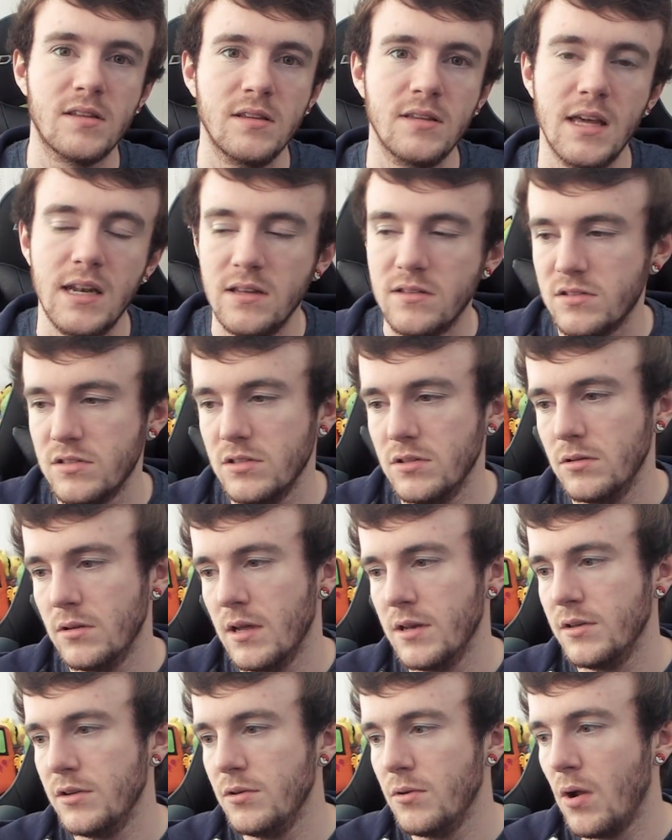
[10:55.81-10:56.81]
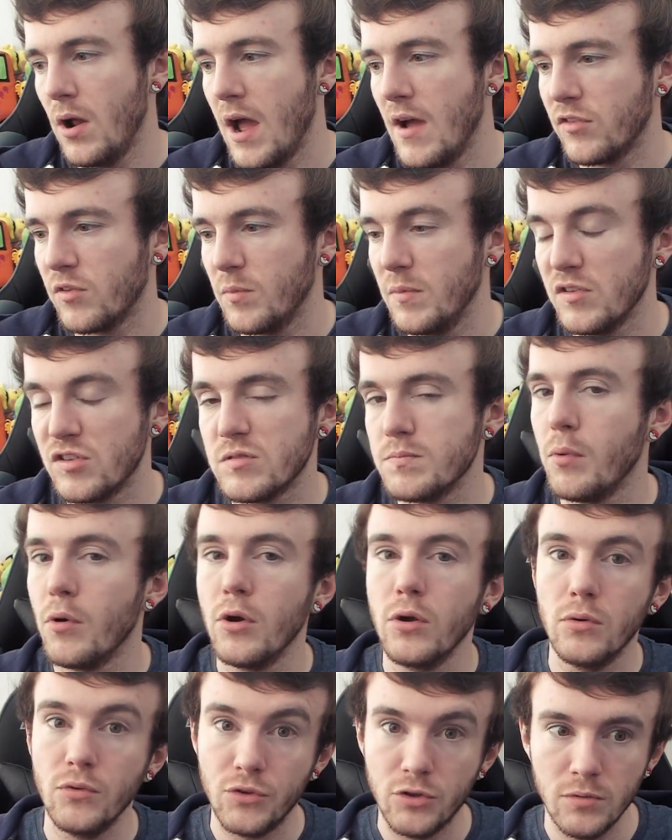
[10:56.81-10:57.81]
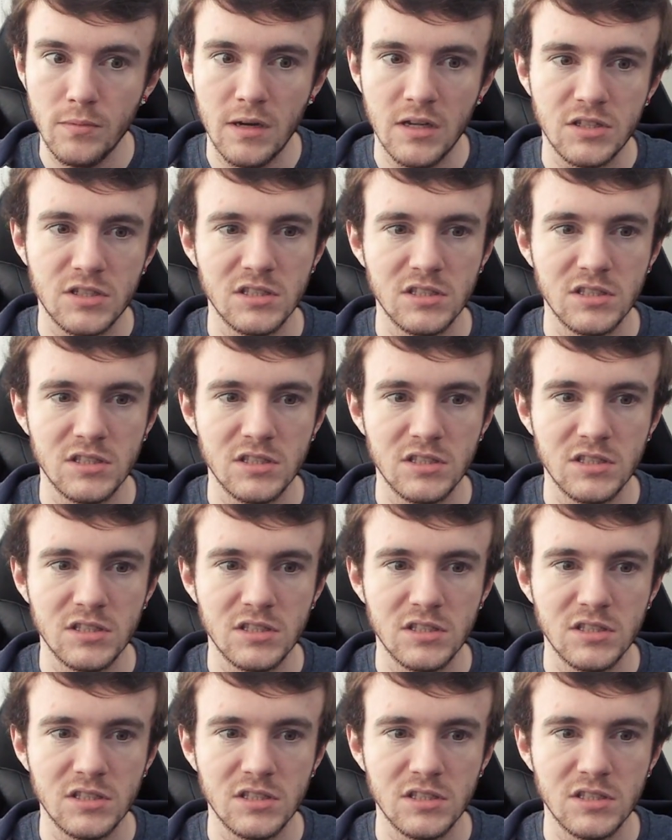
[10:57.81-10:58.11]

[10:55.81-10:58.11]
can get it too, and you don't have to be spoiled too much.